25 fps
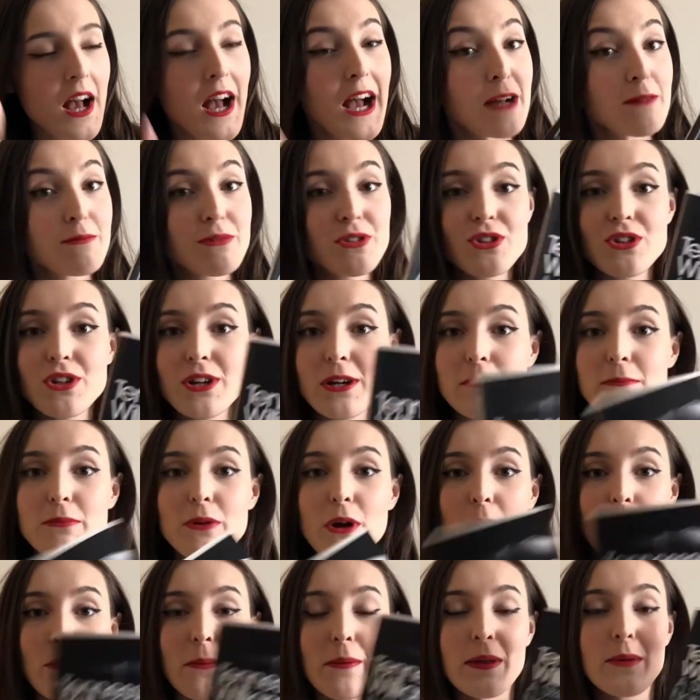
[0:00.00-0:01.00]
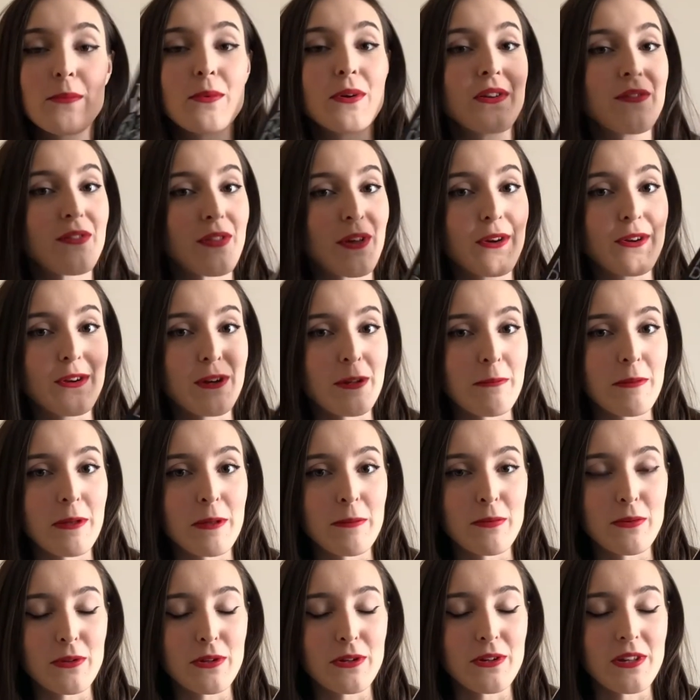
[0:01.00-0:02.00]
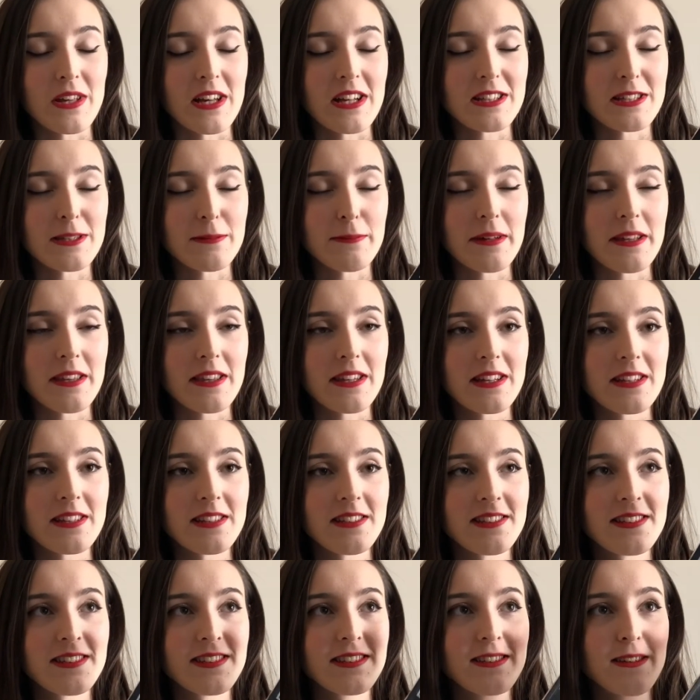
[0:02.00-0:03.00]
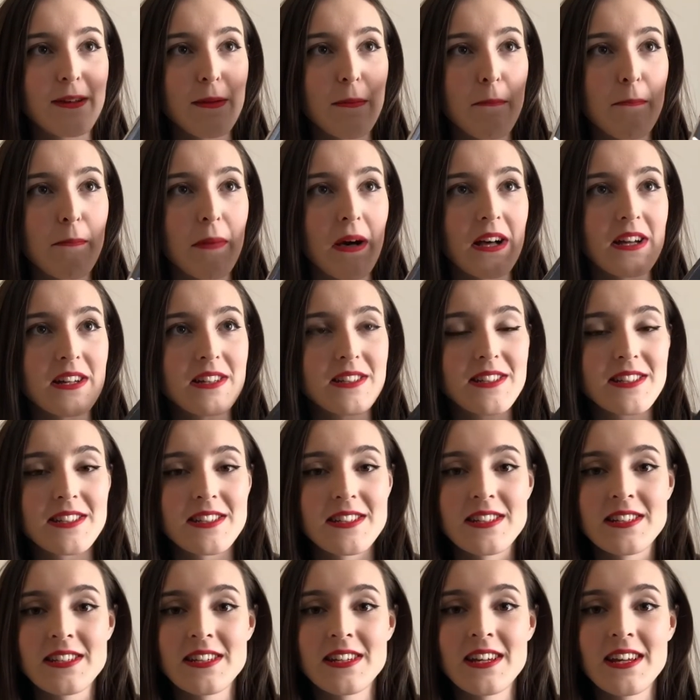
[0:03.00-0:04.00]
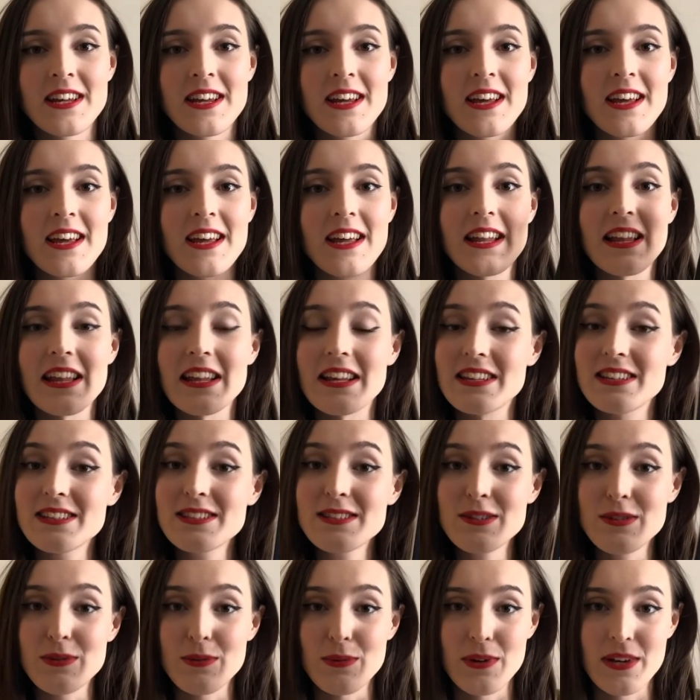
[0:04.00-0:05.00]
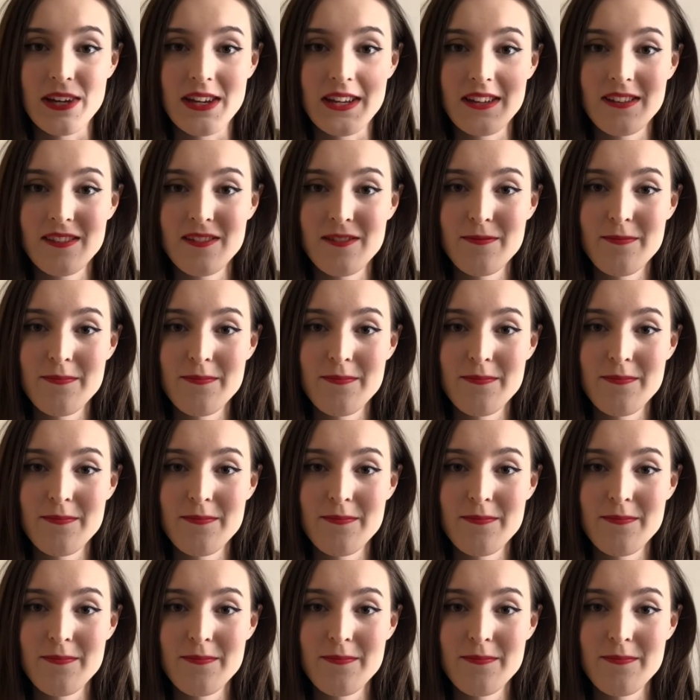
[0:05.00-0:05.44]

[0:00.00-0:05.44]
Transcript: I'm sure I'm probably one of the only people who cares about this, but it is annoying.